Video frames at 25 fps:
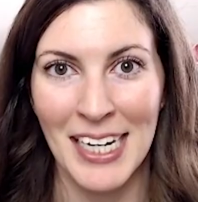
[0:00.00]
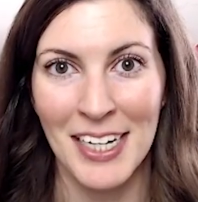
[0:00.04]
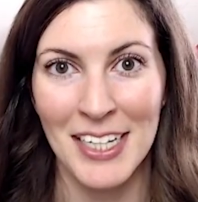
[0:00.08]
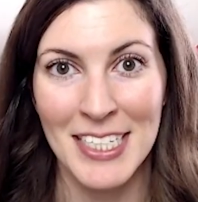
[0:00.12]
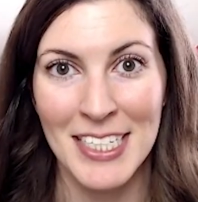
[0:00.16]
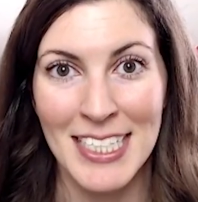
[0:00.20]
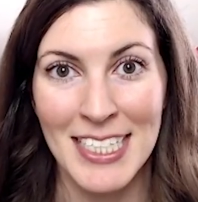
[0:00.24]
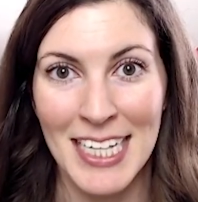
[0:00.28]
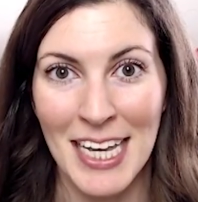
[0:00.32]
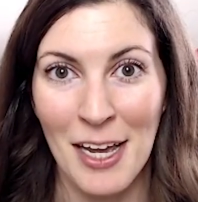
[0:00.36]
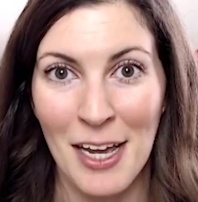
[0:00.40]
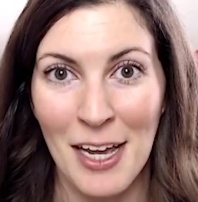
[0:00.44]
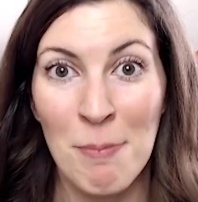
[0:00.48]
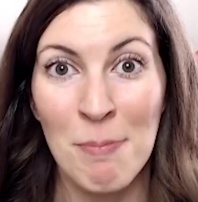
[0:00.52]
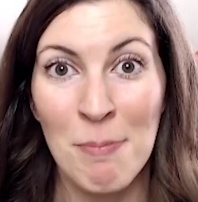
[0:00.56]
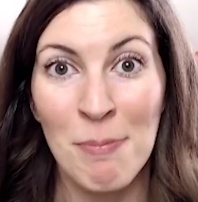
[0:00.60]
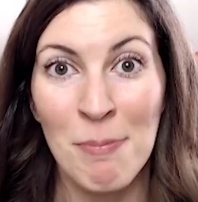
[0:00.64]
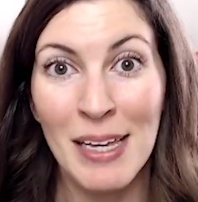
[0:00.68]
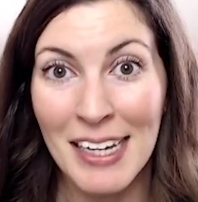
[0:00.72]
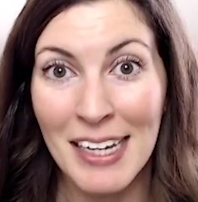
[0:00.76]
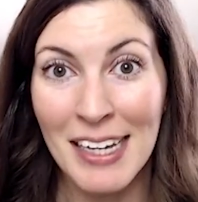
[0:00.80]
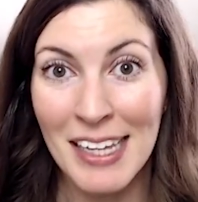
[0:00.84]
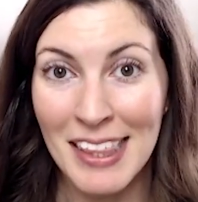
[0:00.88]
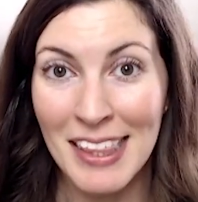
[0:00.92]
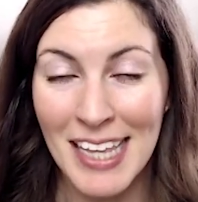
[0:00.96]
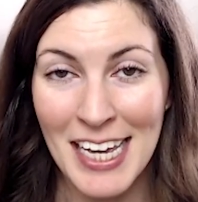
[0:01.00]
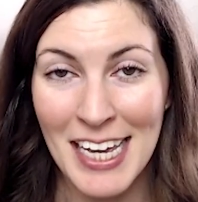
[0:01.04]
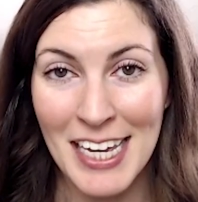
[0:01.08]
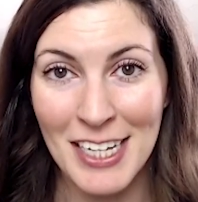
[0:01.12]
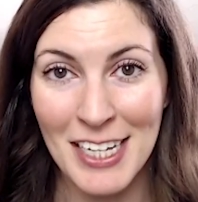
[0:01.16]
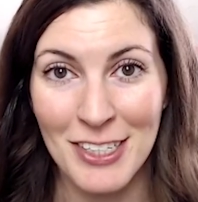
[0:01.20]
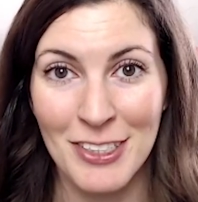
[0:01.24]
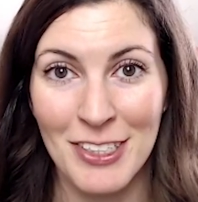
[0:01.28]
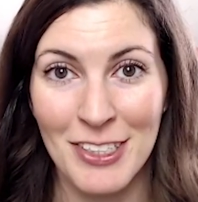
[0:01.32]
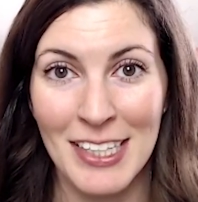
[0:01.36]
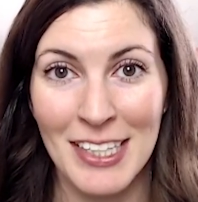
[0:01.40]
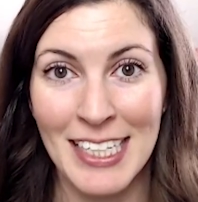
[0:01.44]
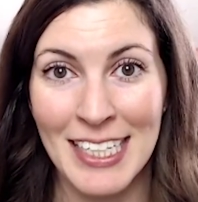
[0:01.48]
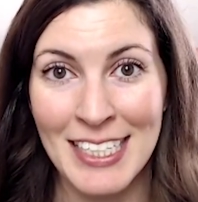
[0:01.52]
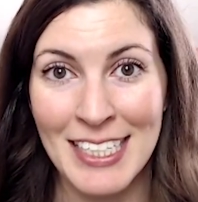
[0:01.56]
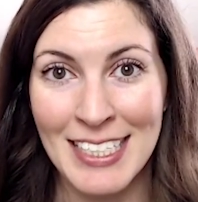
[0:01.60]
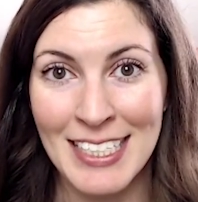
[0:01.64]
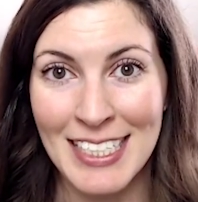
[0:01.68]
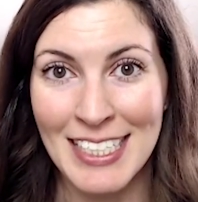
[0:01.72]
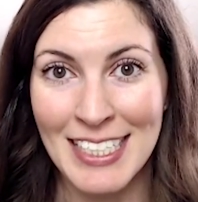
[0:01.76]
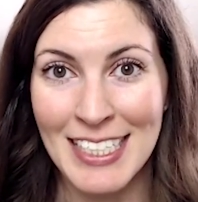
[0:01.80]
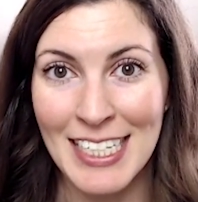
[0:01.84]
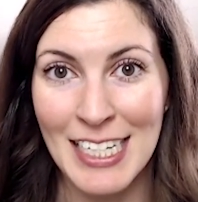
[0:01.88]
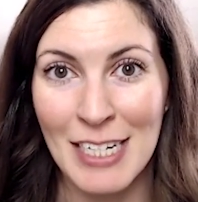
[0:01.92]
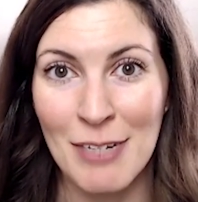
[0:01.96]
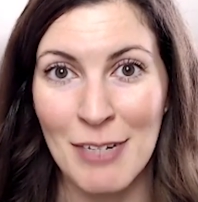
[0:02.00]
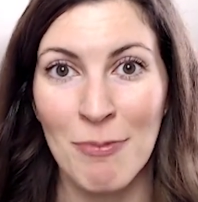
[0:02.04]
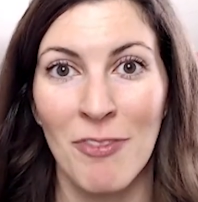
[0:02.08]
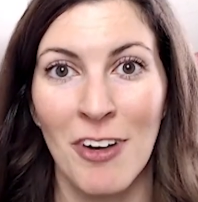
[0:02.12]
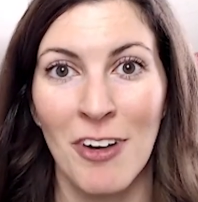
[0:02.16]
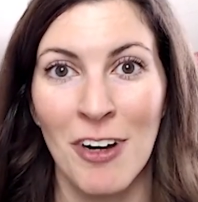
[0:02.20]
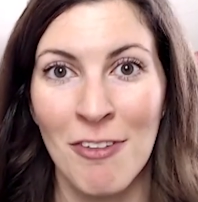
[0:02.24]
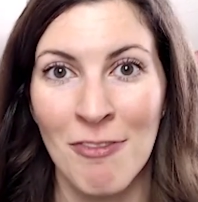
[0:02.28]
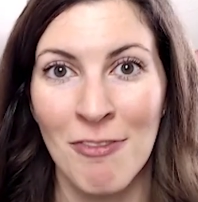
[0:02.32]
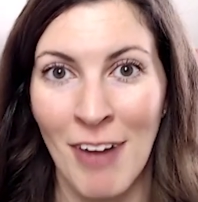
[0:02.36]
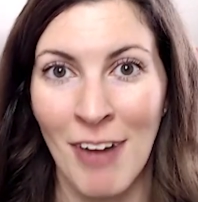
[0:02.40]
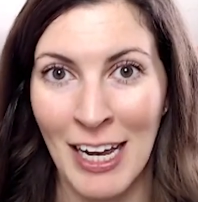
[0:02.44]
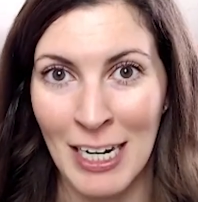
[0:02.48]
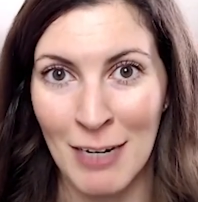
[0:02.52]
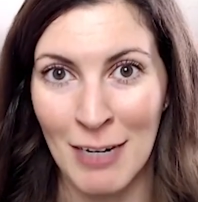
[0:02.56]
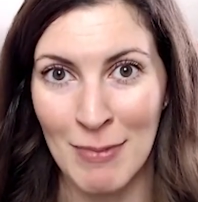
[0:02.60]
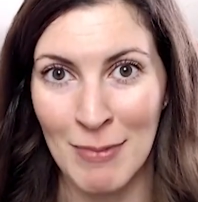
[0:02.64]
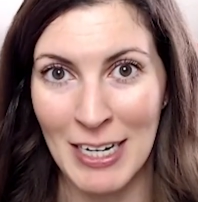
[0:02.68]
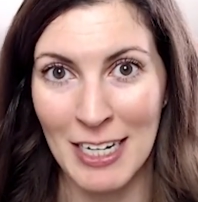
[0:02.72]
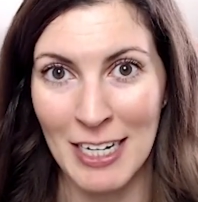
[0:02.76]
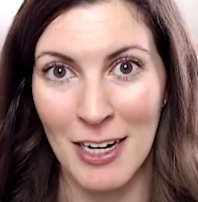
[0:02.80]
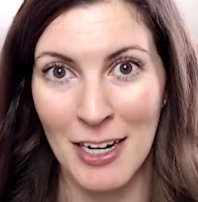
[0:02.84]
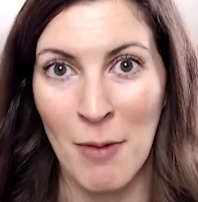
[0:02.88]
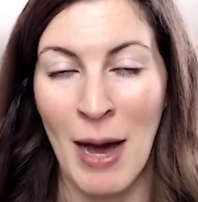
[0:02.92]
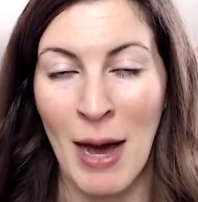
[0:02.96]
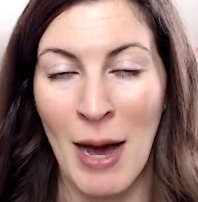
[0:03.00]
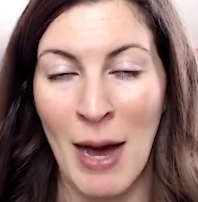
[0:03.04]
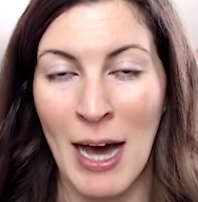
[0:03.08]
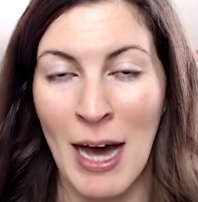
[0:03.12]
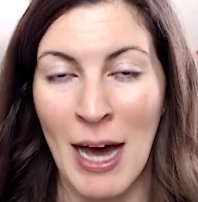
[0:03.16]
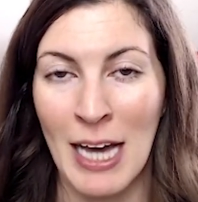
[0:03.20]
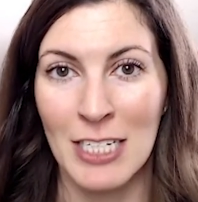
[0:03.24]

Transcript: I'll say a big thank you to the Indeed team for inviting me to come on